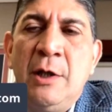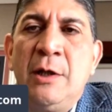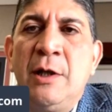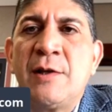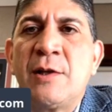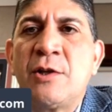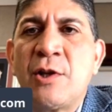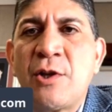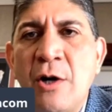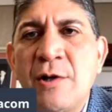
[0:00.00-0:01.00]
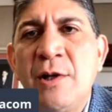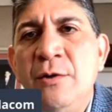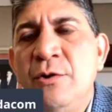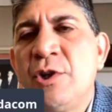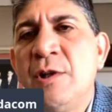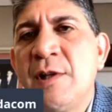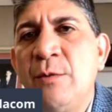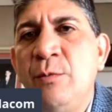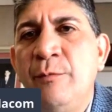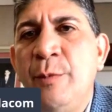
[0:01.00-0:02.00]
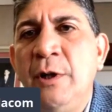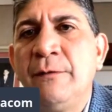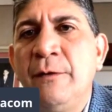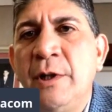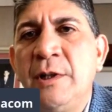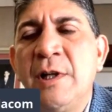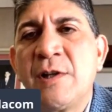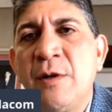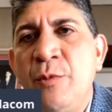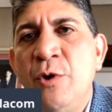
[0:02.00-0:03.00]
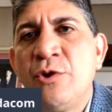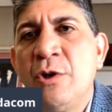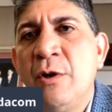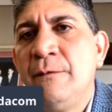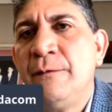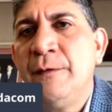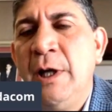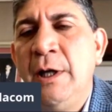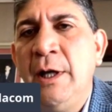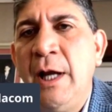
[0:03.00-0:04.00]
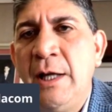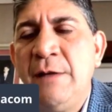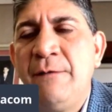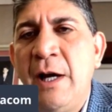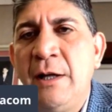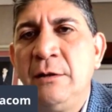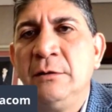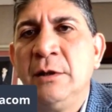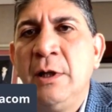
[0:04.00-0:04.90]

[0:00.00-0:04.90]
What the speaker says: The stock solutions that we built for the distribution of antiviral